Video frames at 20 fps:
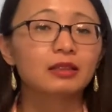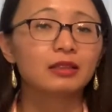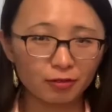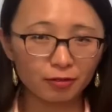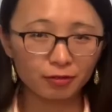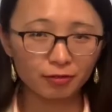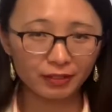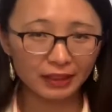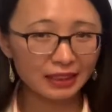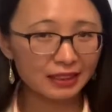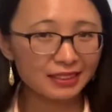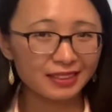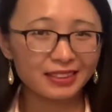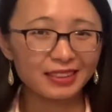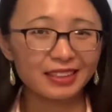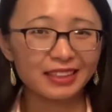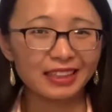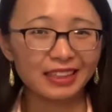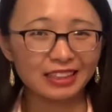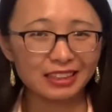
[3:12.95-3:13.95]
fixed
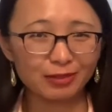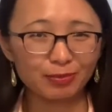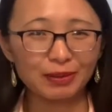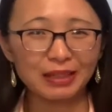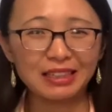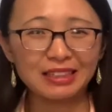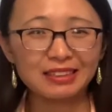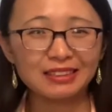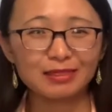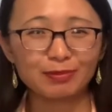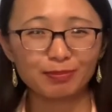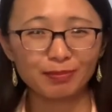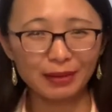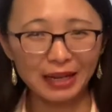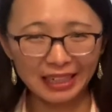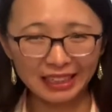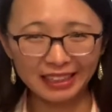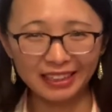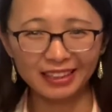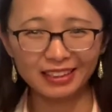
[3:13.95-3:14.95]
expense
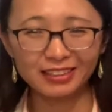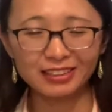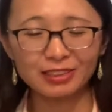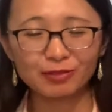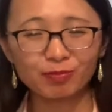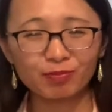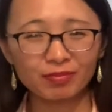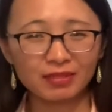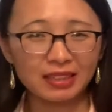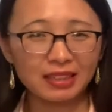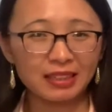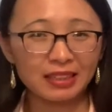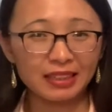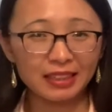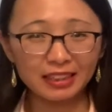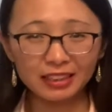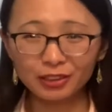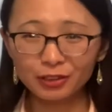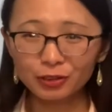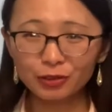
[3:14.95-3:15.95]
bucket.
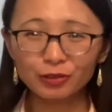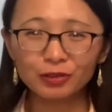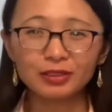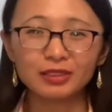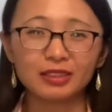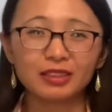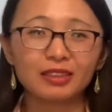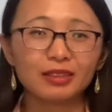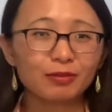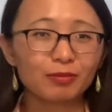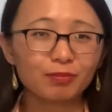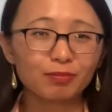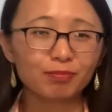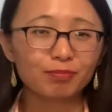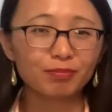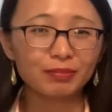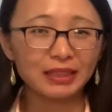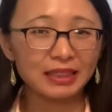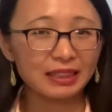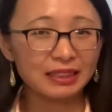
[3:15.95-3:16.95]
It could
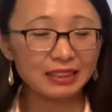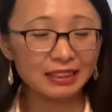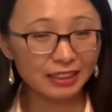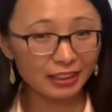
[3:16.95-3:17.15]
mean